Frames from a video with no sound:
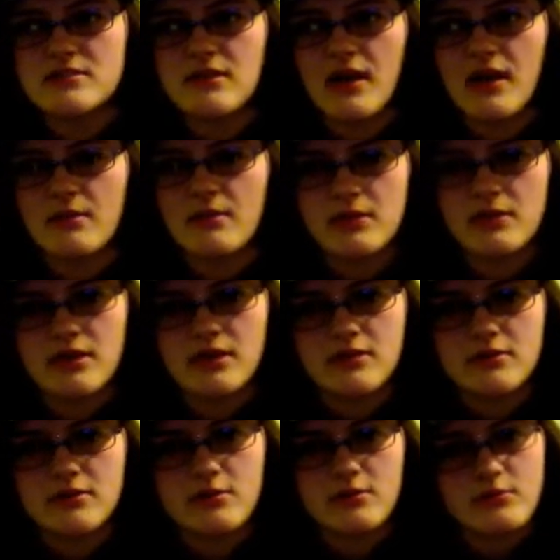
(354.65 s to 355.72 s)
I'm learning
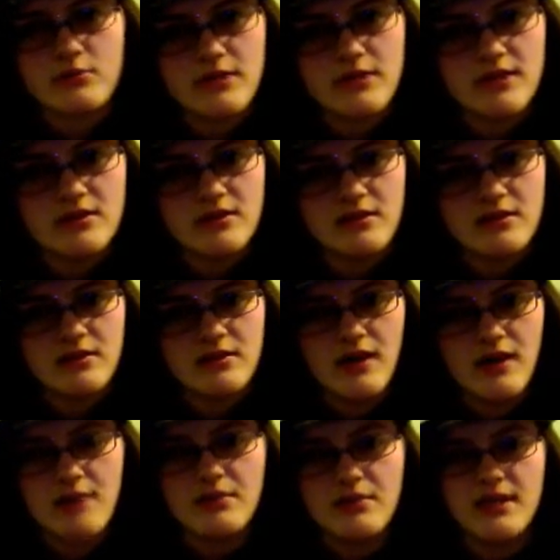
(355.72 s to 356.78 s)
Korean. I
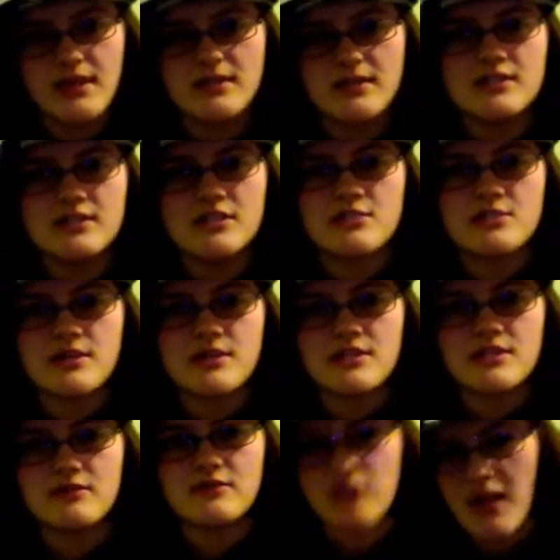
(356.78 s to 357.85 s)
plan to teach myself
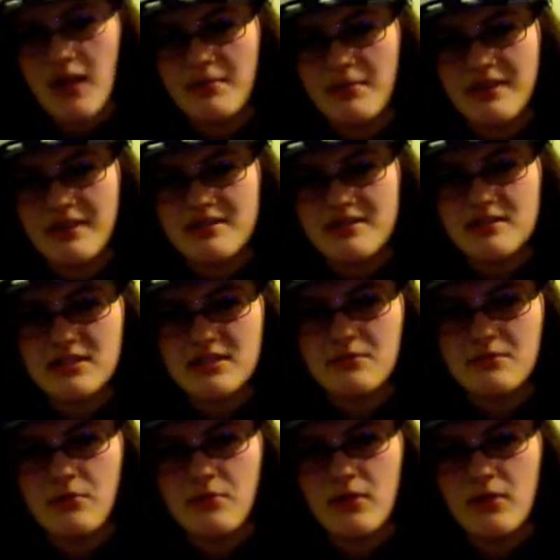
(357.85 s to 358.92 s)
Japanese at some
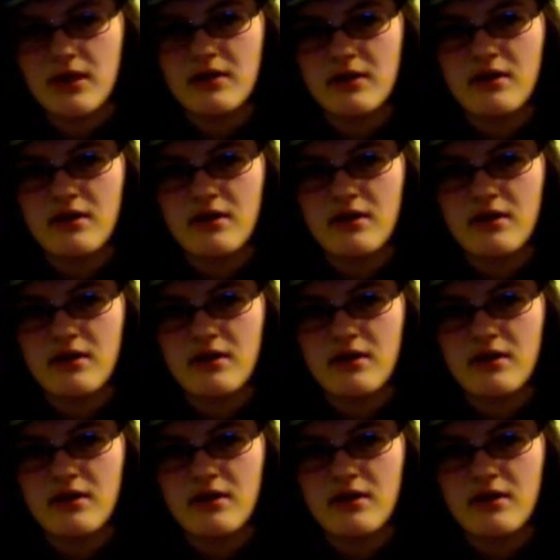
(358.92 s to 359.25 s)
point.